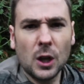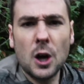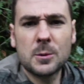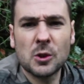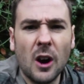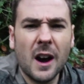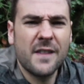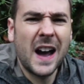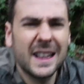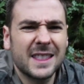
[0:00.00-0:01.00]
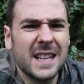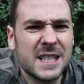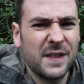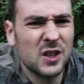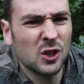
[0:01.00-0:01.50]
Globetrot, I've had
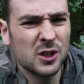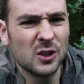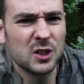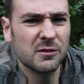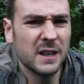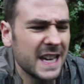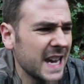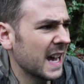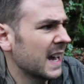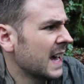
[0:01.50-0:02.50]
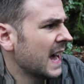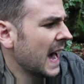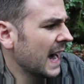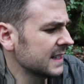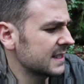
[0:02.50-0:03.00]
this for just under a year
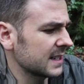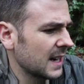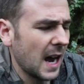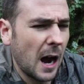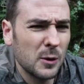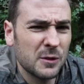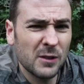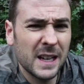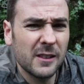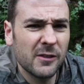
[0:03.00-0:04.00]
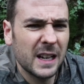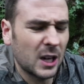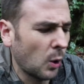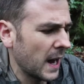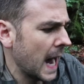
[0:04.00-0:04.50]
and I was really,
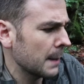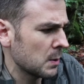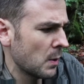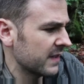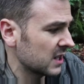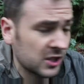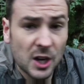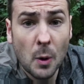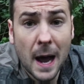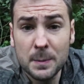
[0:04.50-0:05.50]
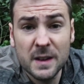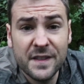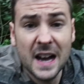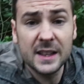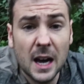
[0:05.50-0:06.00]
really quite happy with it. So happy,
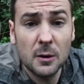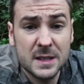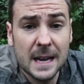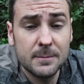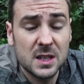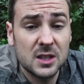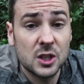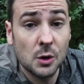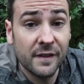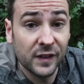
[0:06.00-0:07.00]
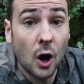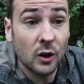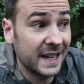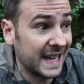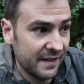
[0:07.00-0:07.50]
in fact, that I was tempted to do a
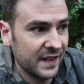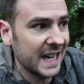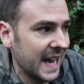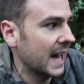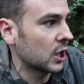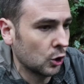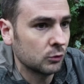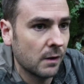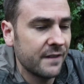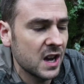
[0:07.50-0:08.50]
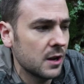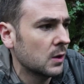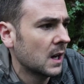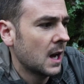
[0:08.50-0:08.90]
vlog giving it a good review.